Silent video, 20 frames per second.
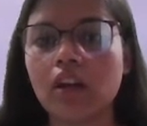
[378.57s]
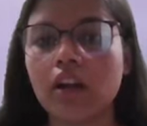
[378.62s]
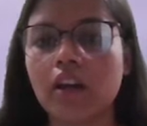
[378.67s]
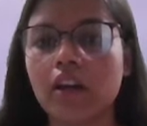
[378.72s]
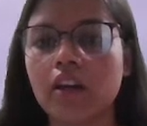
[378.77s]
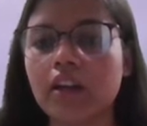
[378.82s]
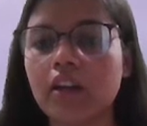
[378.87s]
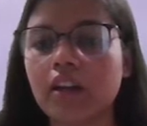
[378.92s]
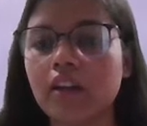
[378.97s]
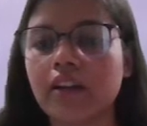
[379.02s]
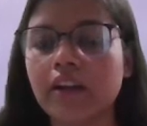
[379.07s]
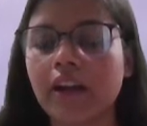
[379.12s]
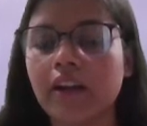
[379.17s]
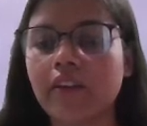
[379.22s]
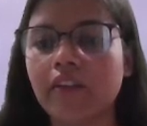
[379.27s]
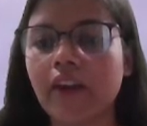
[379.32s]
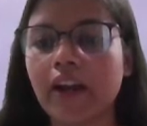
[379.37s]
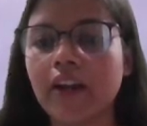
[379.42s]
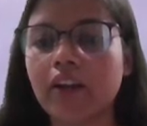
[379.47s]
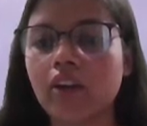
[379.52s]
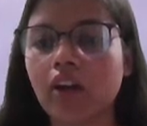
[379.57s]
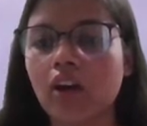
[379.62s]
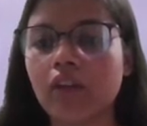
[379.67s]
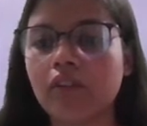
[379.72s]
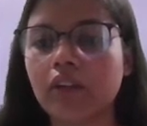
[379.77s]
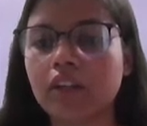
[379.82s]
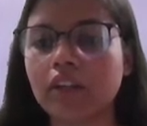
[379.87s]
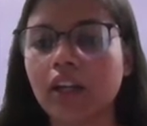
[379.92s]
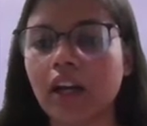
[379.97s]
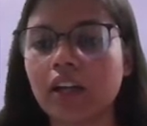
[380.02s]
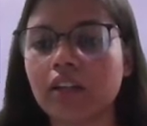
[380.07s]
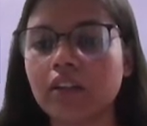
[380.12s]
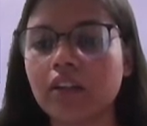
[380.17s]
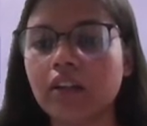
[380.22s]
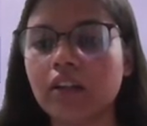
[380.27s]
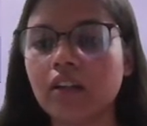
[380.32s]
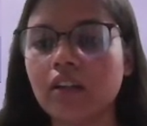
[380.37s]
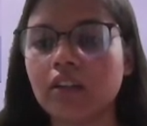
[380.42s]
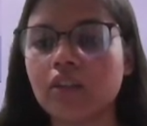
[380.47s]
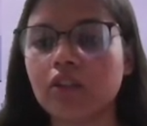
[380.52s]
here dendrite of
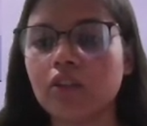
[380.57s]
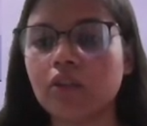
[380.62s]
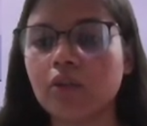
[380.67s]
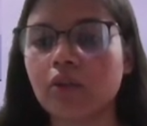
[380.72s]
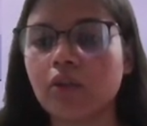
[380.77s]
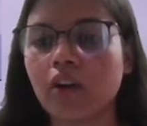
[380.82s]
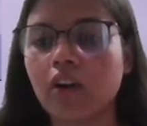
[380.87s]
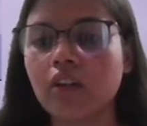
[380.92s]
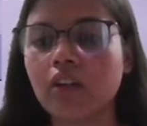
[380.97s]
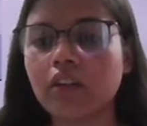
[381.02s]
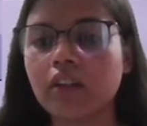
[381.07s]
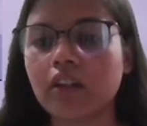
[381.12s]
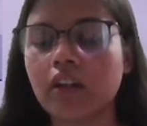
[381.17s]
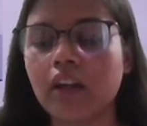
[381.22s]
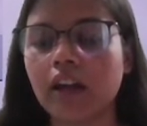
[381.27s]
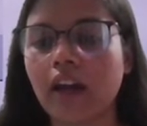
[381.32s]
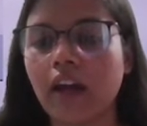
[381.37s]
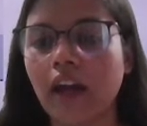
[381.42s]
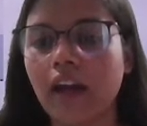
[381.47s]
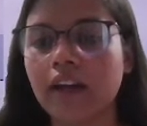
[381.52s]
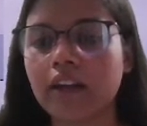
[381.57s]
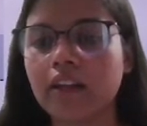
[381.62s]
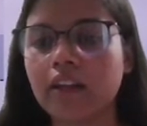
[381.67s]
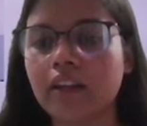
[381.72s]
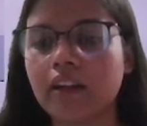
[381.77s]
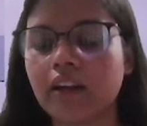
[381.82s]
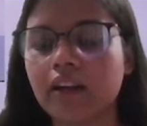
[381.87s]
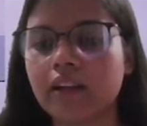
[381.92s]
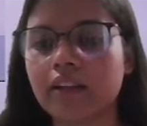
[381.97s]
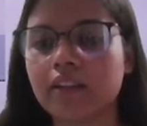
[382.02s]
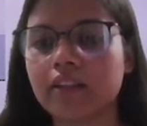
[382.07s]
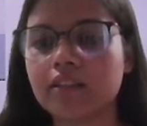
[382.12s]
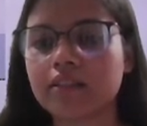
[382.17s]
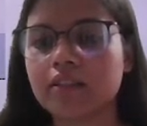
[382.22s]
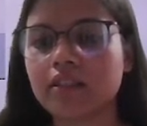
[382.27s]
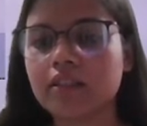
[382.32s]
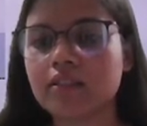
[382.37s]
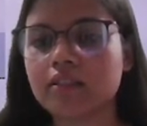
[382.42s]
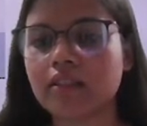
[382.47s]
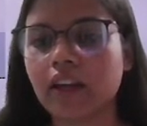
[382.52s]
another neuron, and here it is
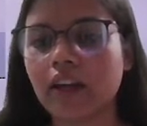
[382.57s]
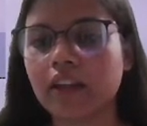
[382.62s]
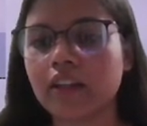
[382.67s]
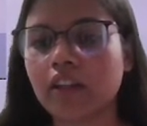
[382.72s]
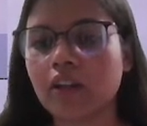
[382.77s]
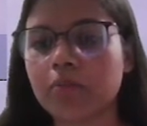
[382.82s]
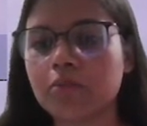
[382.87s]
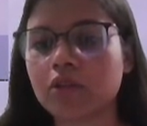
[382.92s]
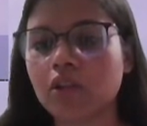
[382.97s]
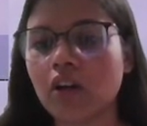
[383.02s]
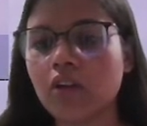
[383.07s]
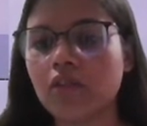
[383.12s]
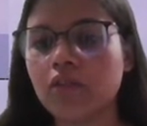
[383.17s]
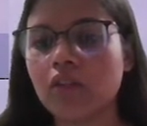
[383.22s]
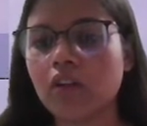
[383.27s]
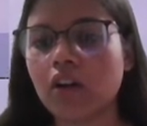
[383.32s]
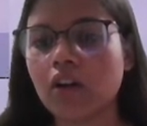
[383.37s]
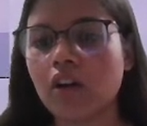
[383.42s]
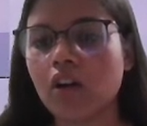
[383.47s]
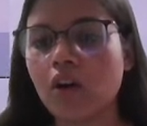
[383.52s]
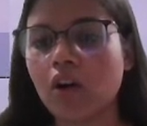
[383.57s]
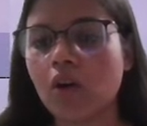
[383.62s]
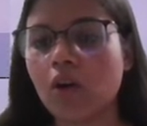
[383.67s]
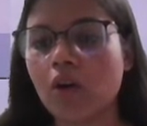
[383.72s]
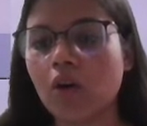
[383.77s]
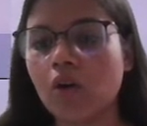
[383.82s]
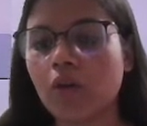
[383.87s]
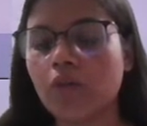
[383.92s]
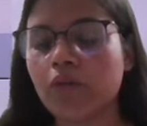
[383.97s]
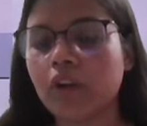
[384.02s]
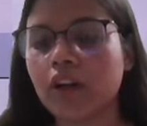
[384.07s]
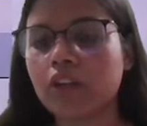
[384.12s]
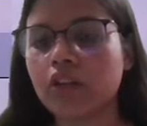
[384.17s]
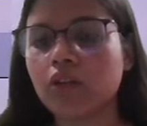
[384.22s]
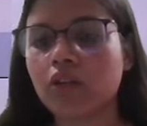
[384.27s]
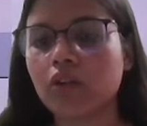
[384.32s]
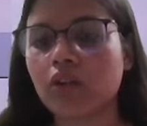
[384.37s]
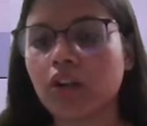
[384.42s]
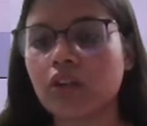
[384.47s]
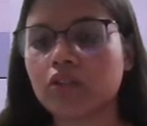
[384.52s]
the synapse of one
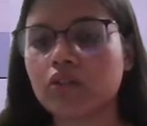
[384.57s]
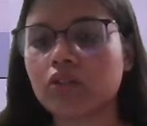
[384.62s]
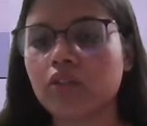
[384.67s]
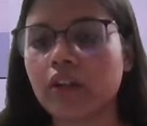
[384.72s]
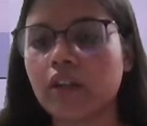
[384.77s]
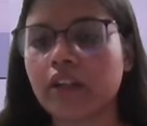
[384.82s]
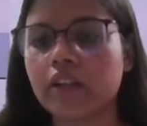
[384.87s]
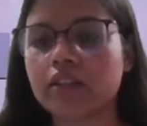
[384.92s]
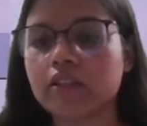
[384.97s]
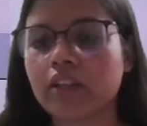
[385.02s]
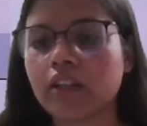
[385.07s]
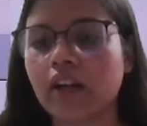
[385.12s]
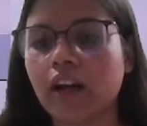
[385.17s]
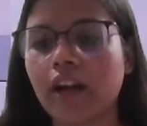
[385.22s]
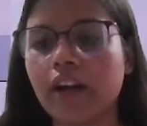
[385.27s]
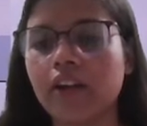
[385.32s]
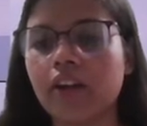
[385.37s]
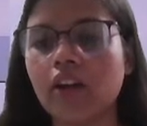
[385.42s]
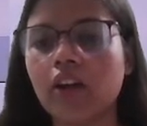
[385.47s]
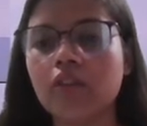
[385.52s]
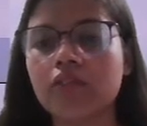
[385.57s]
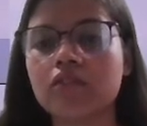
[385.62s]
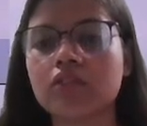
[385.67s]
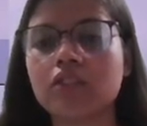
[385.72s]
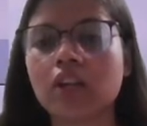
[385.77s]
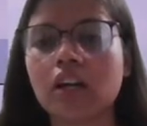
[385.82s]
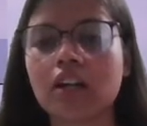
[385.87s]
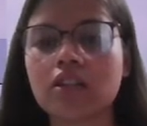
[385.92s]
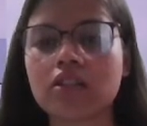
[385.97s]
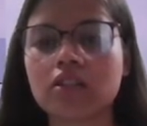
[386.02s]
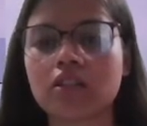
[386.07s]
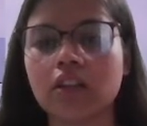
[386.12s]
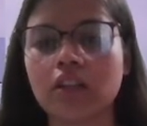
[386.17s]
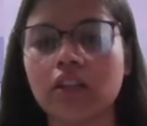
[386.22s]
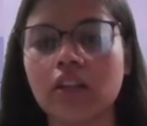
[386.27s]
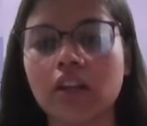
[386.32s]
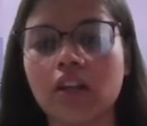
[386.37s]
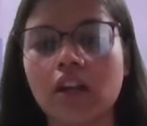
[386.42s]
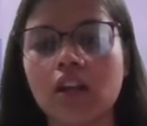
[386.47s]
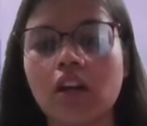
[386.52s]
neuron. So it is a kind of junction.
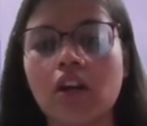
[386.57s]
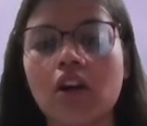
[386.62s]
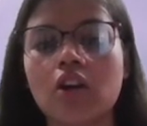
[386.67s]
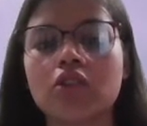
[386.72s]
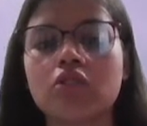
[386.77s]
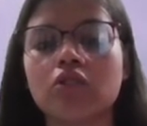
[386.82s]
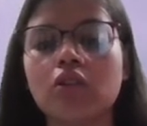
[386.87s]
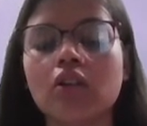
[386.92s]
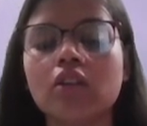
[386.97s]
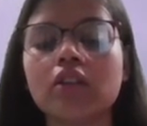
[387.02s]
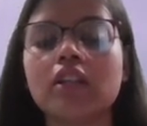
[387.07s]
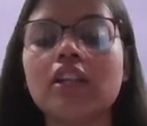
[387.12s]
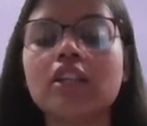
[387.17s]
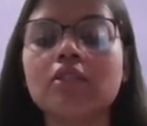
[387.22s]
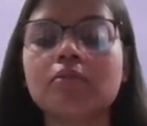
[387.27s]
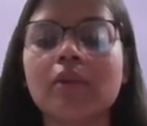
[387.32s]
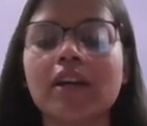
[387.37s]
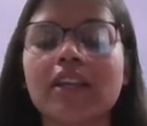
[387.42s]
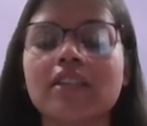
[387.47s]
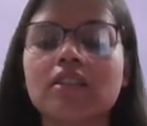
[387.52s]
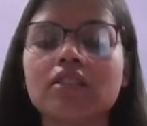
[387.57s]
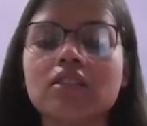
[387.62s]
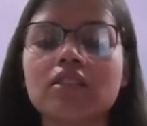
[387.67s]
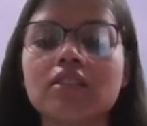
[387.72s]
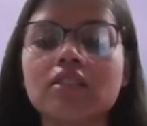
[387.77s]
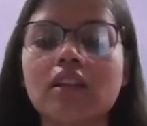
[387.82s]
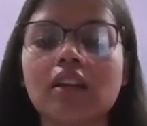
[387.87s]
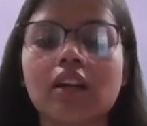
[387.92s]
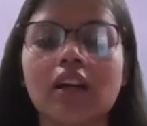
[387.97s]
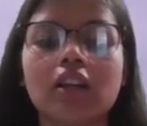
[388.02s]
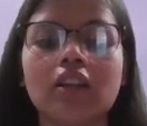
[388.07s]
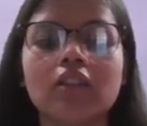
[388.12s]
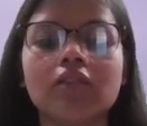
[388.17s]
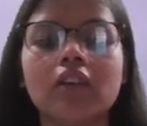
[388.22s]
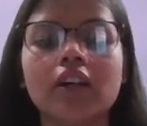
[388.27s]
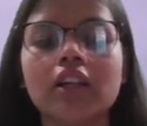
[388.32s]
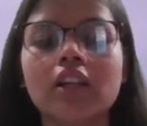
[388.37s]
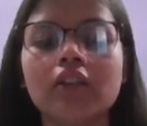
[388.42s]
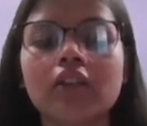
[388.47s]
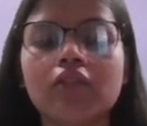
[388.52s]
So these messages are
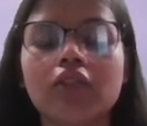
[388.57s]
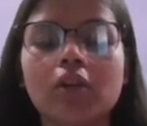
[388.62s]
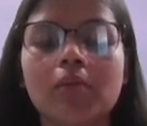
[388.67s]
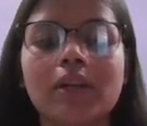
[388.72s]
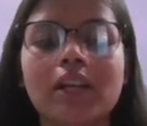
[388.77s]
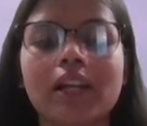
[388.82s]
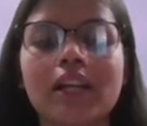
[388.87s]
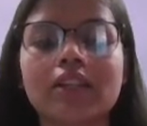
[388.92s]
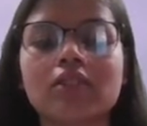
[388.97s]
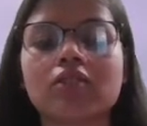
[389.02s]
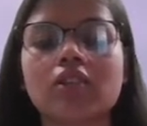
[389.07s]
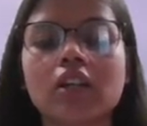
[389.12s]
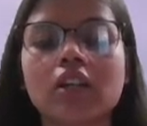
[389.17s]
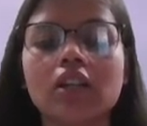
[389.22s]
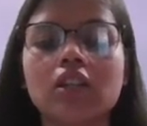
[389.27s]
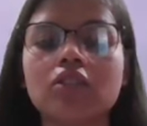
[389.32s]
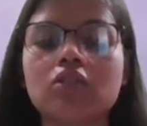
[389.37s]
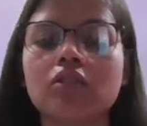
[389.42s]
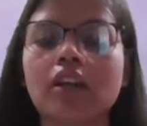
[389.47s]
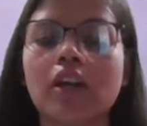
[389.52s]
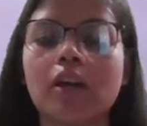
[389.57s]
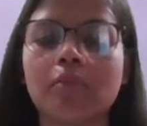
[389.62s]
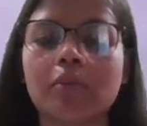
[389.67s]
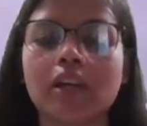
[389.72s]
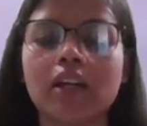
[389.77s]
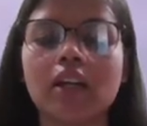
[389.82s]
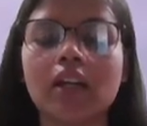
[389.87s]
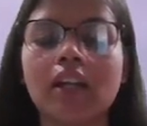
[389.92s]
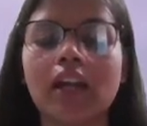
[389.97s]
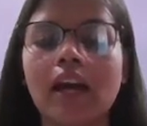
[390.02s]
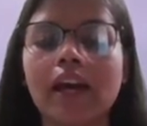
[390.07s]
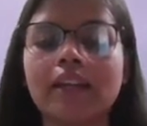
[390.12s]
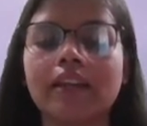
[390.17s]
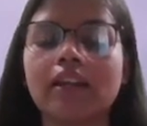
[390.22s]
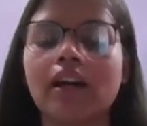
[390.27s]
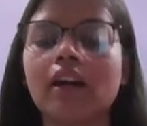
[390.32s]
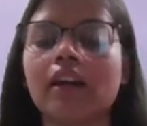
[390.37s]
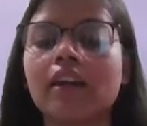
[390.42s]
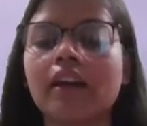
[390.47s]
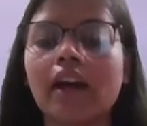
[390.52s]
converted from electrical to chemical, and
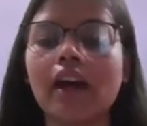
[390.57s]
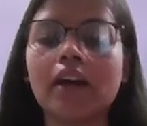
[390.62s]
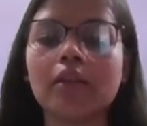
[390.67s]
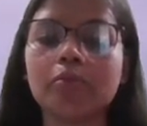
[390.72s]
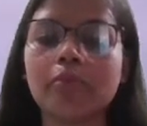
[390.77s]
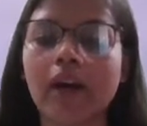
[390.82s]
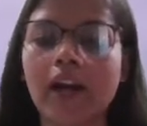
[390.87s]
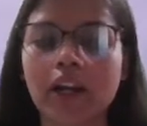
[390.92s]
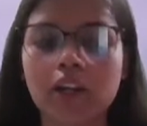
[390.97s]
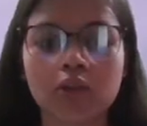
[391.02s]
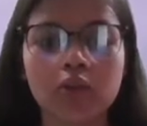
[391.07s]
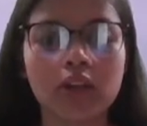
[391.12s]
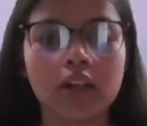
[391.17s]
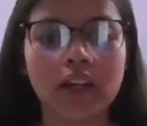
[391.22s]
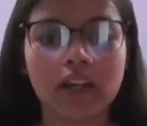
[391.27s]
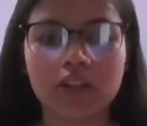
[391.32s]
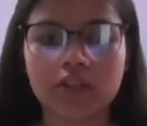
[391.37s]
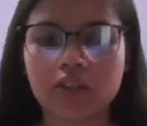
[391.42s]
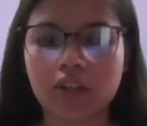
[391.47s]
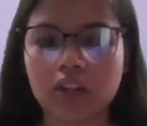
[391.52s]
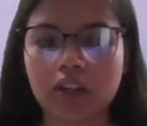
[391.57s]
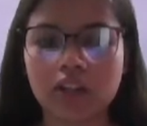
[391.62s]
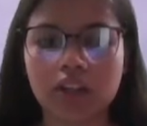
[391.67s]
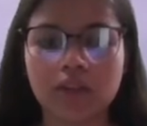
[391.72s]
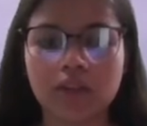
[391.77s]
again back to electrical.